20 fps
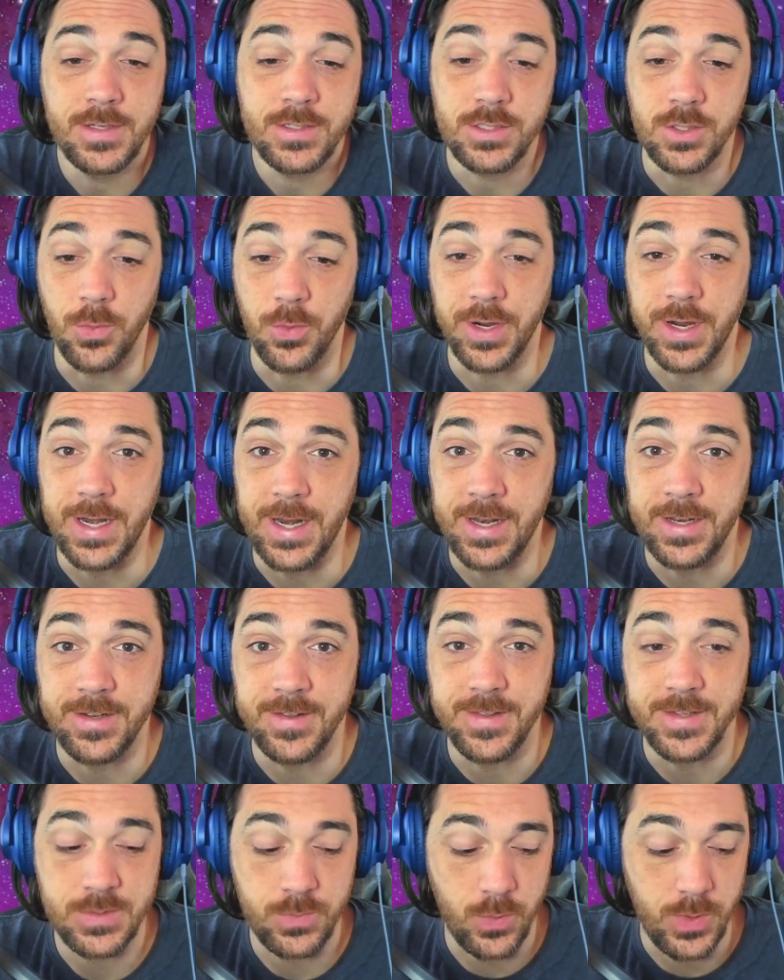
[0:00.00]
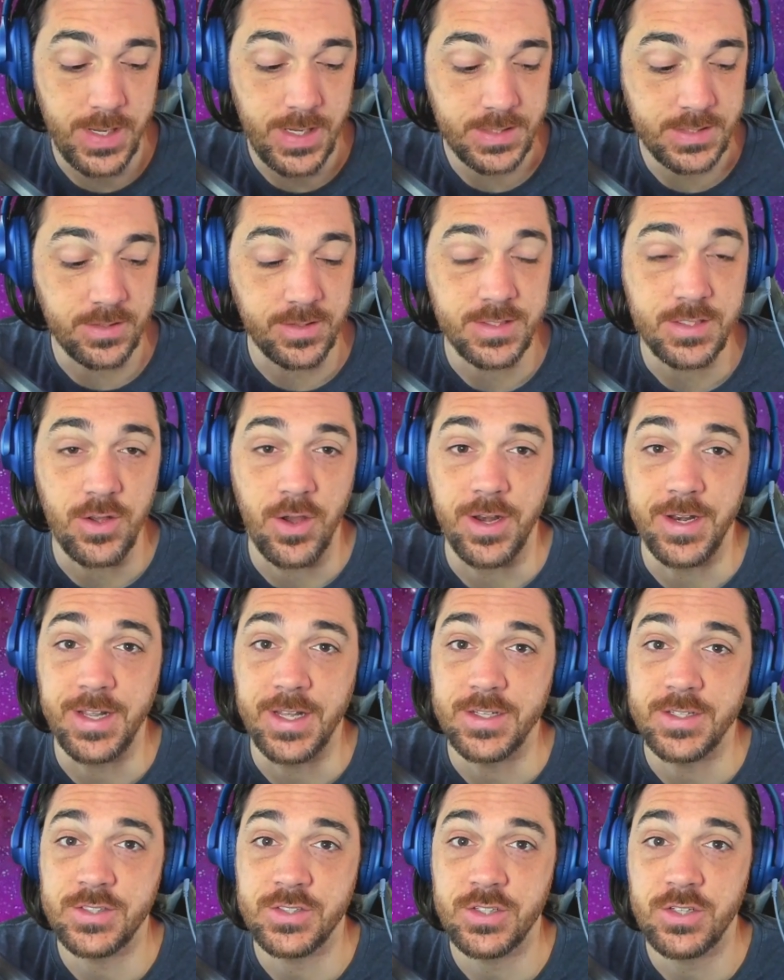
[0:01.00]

So, we're getting into this week, so let's go ahead and get